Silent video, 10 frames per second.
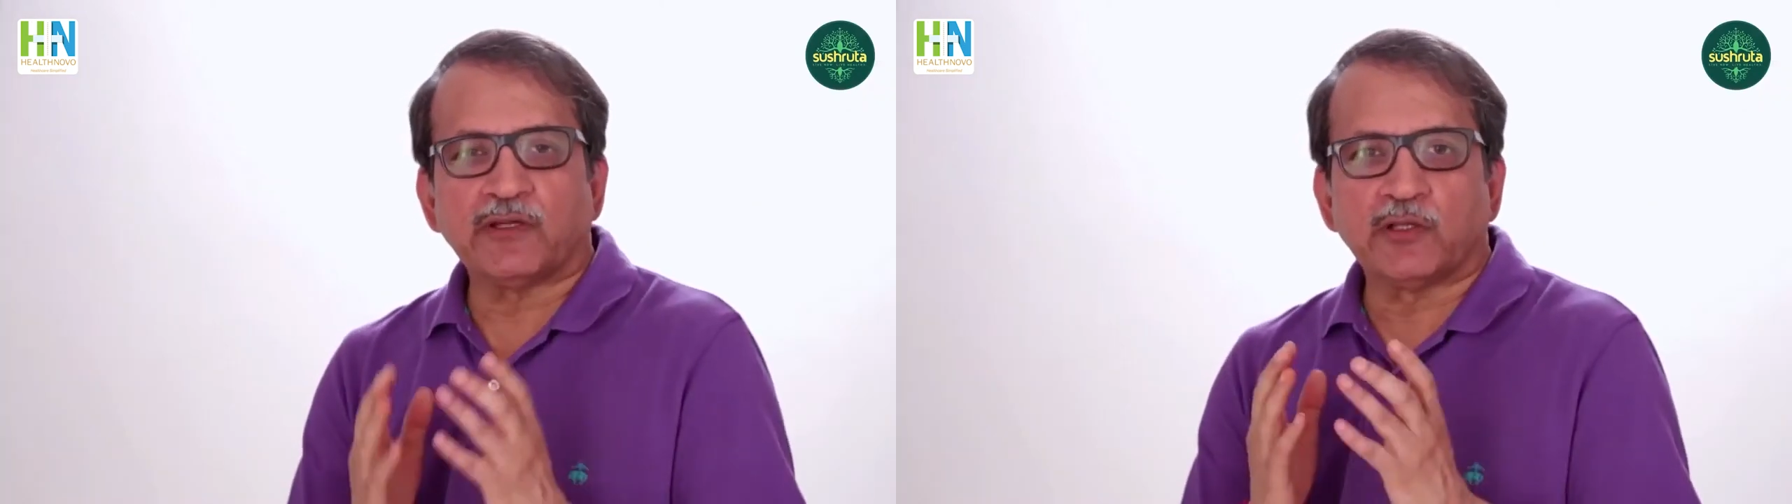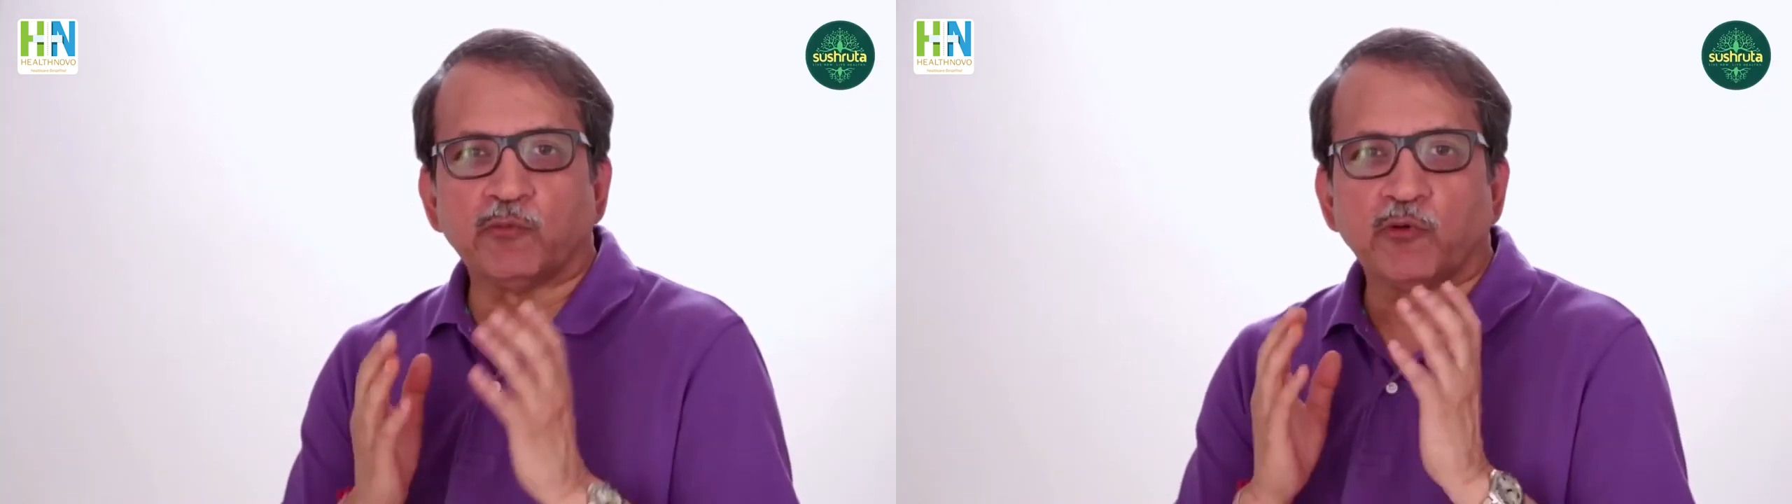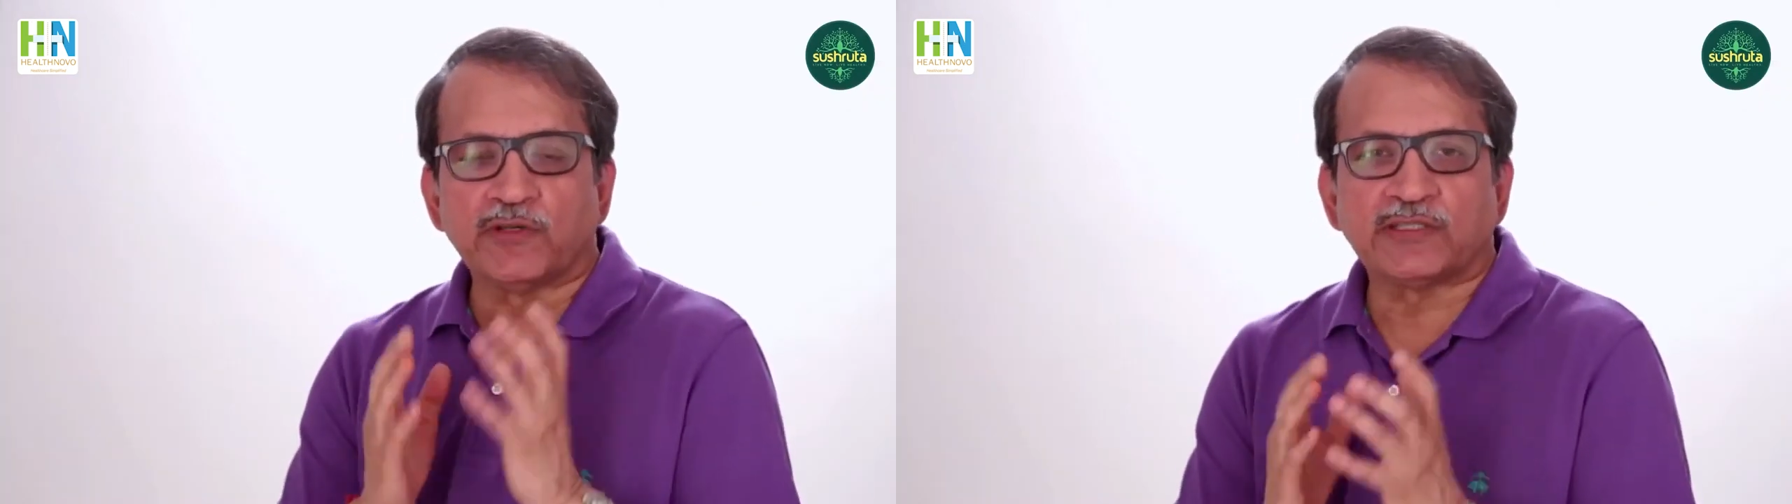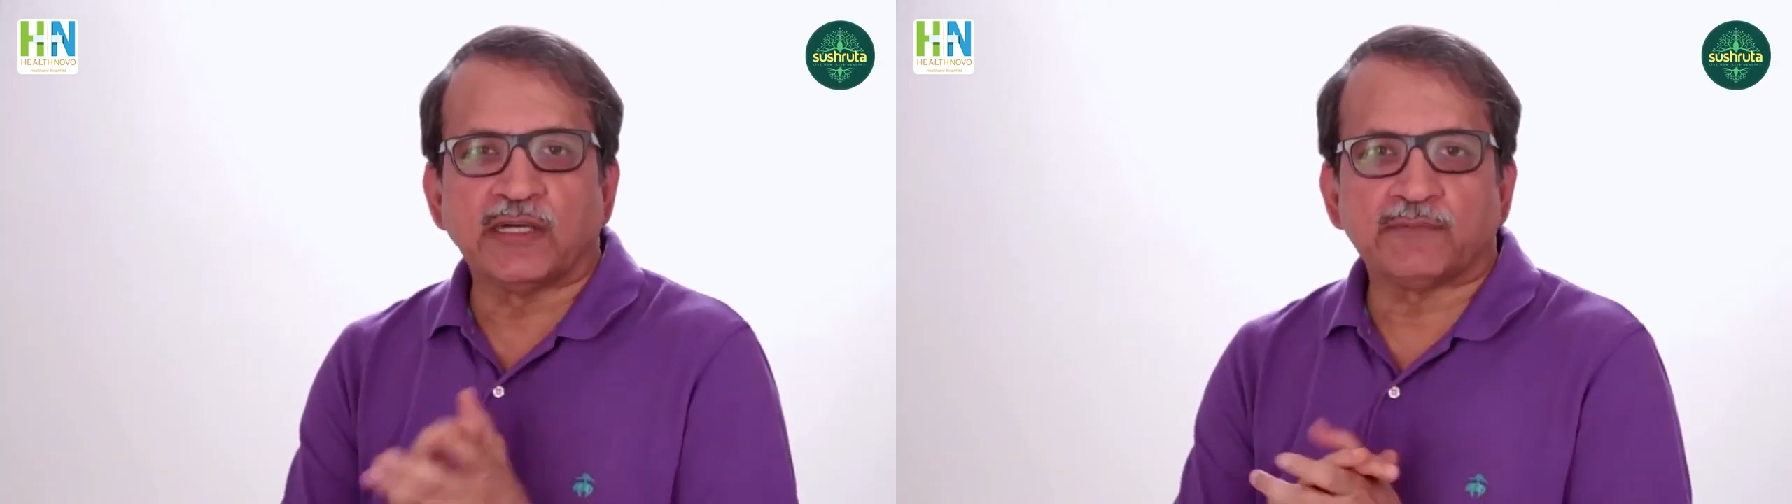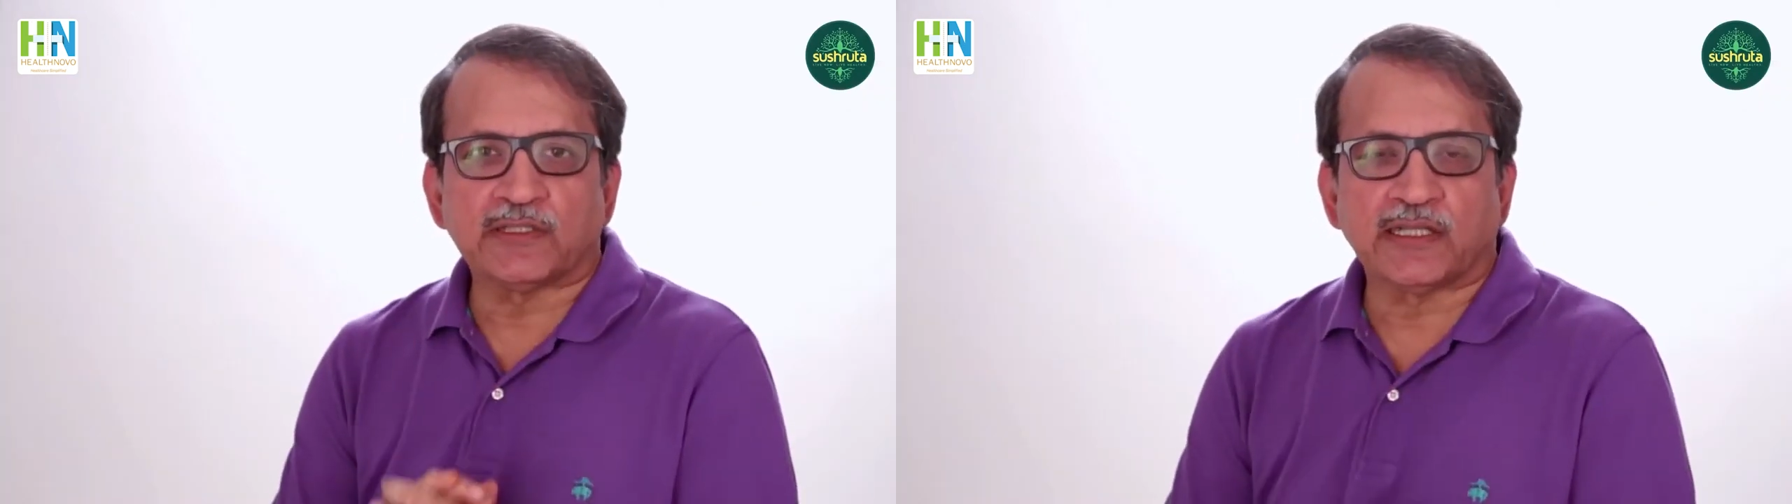we remove
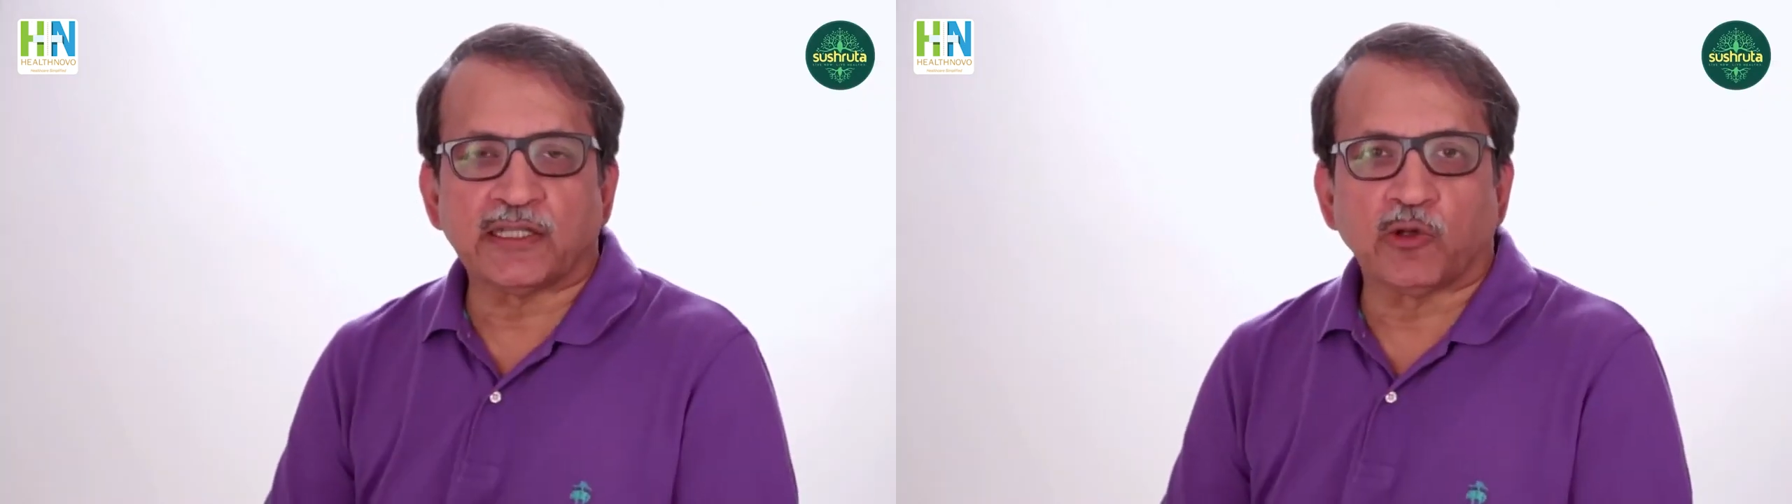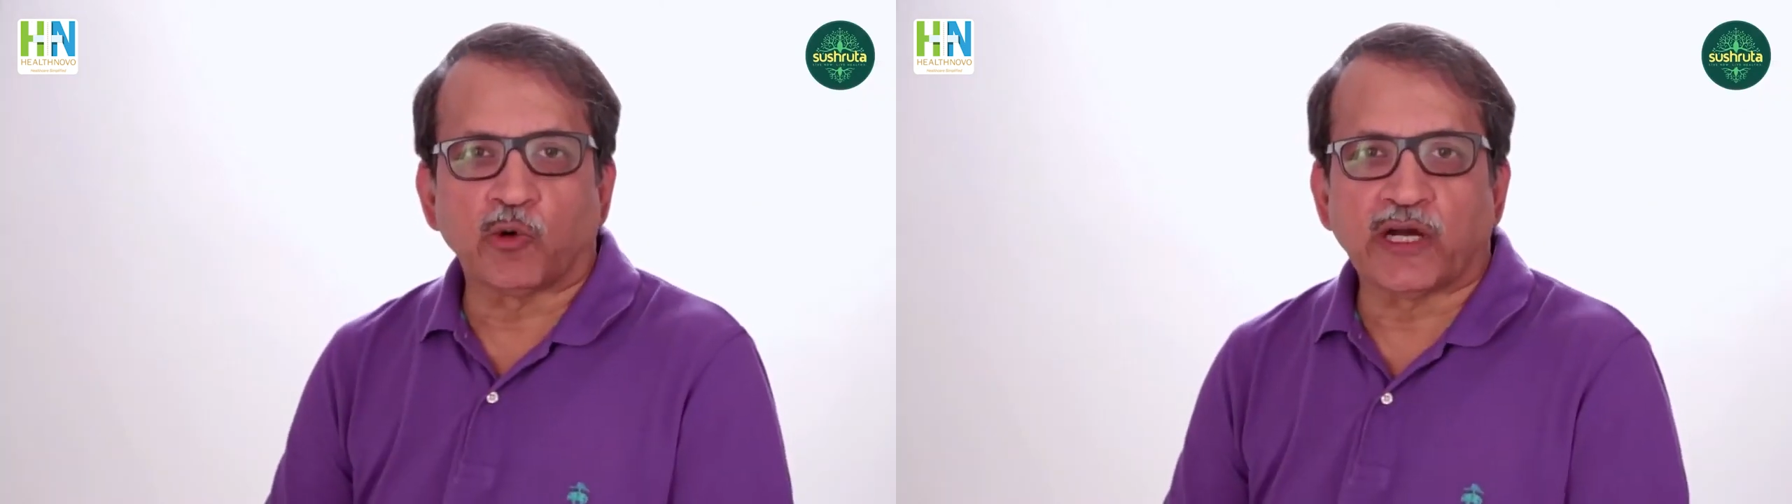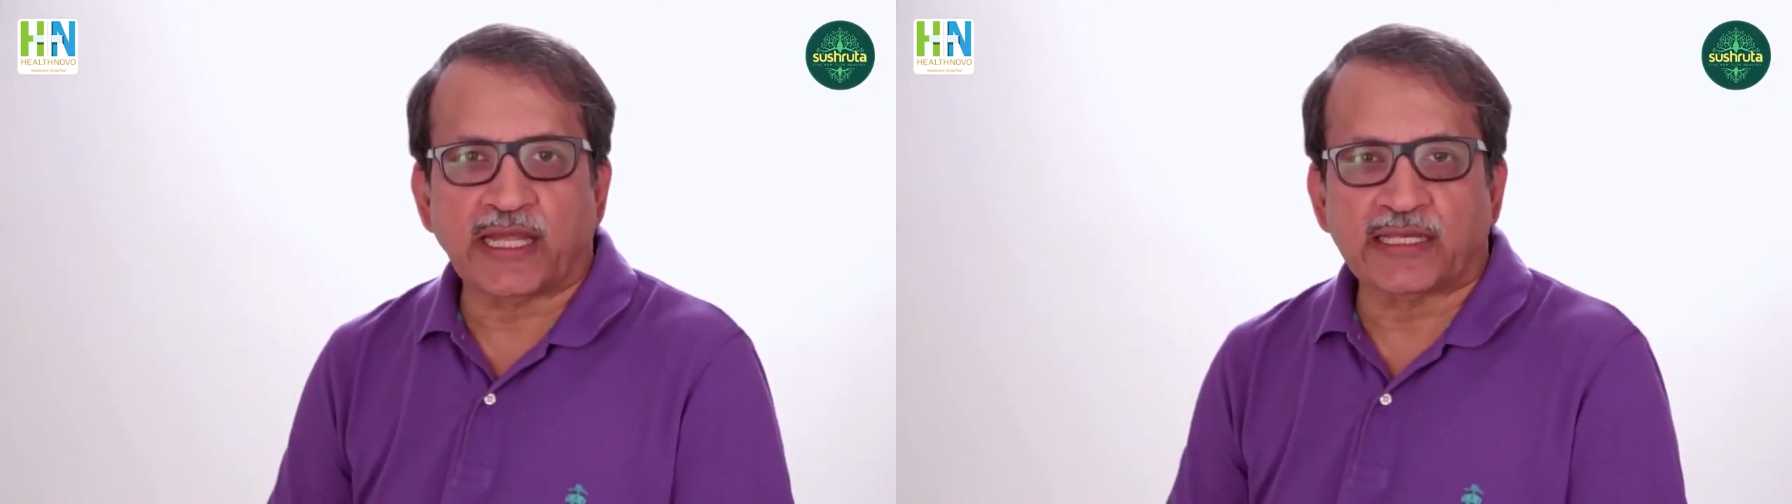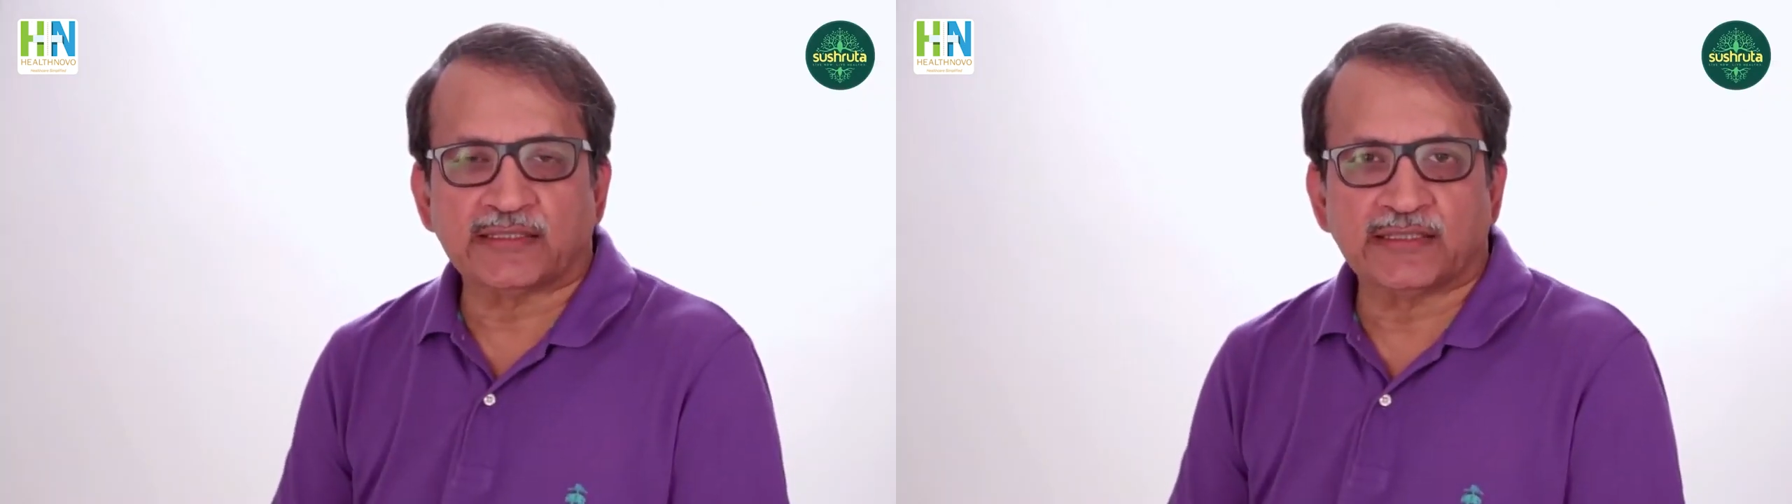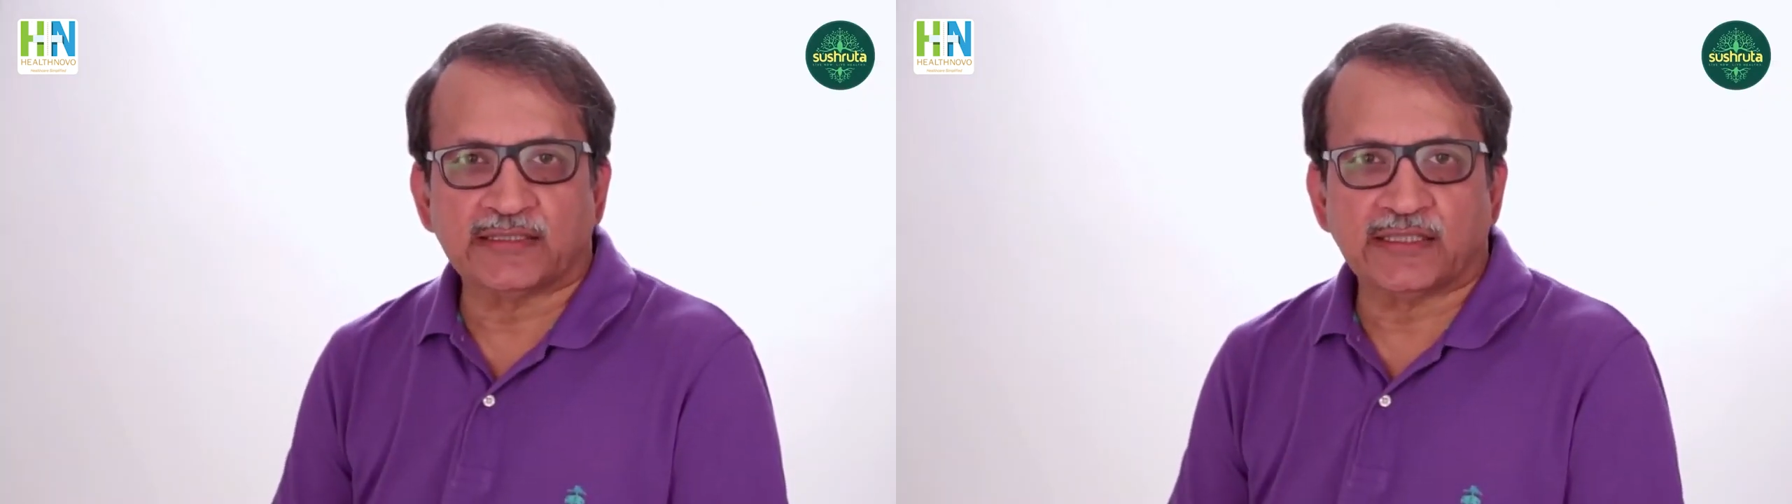wisdom teeth under local
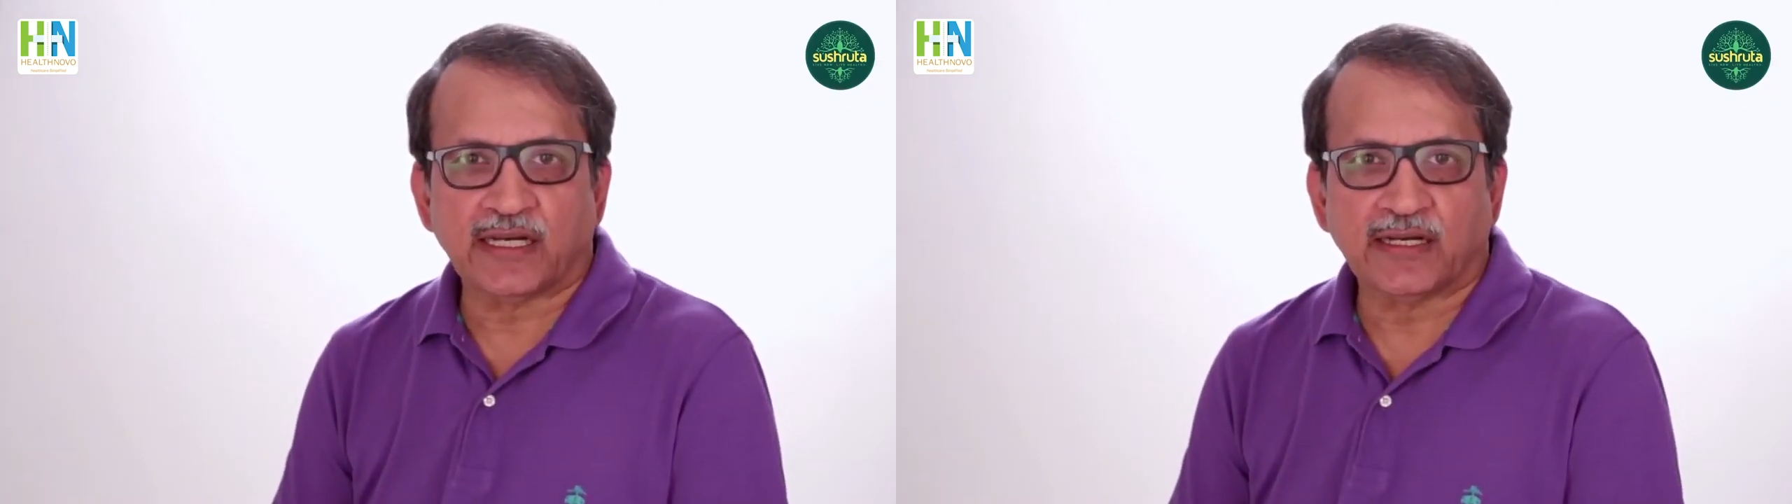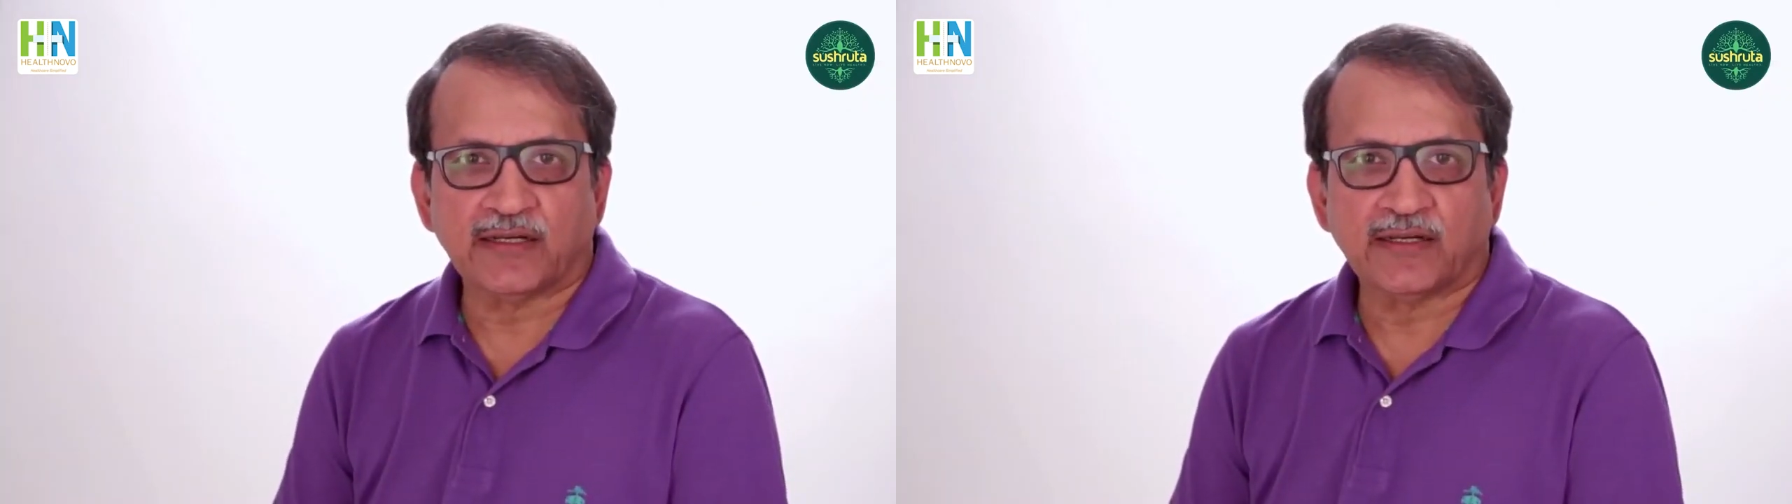anesthesia.